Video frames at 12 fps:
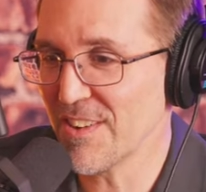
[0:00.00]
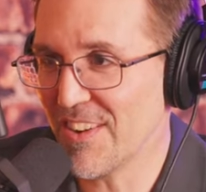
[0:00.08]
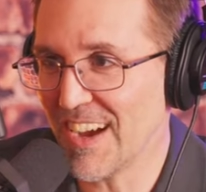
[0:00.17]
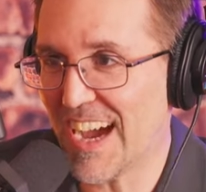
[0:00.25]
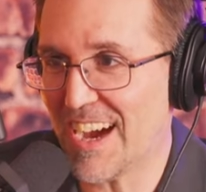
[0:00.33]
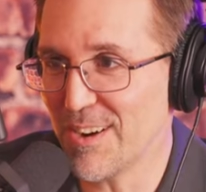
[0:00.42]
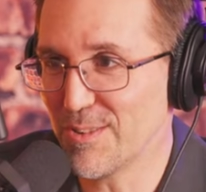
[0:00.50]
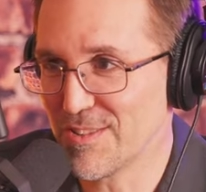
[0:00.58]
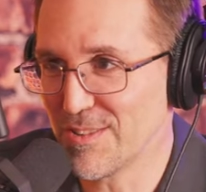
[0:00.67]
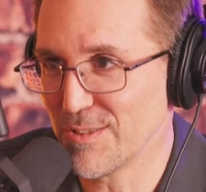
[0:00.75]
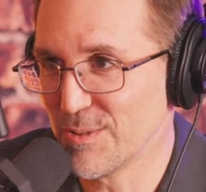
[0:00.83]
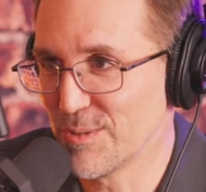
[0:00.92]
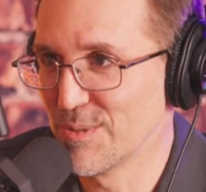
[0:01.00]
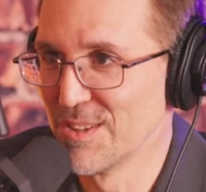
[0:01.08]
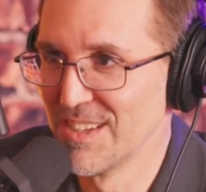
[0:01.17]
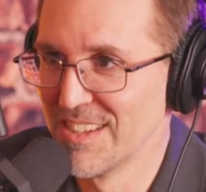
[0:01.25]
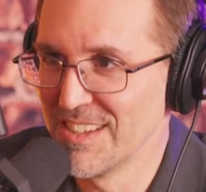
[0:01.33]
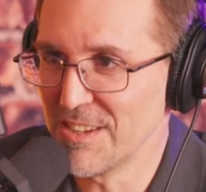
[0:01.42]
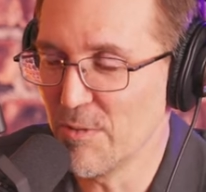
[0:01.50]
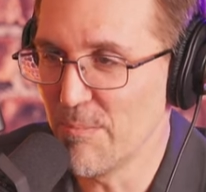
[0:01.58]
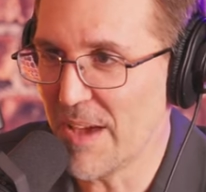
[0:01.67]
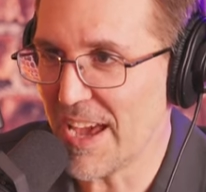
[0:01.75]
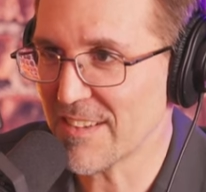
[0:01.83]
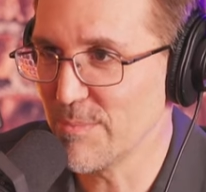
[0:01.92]
out how to you know,
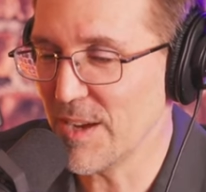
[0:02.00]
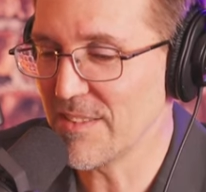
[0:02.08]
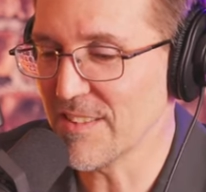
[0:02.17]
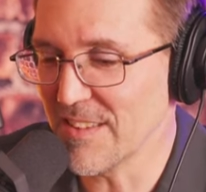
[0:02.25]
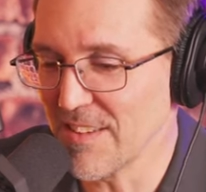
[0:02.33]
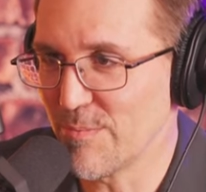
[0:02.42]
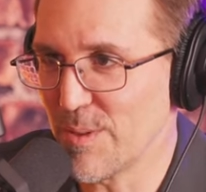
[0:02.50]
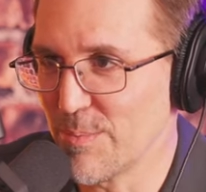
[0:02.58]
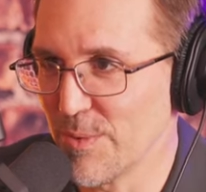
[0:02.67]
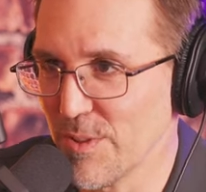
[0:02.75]
maximize and give people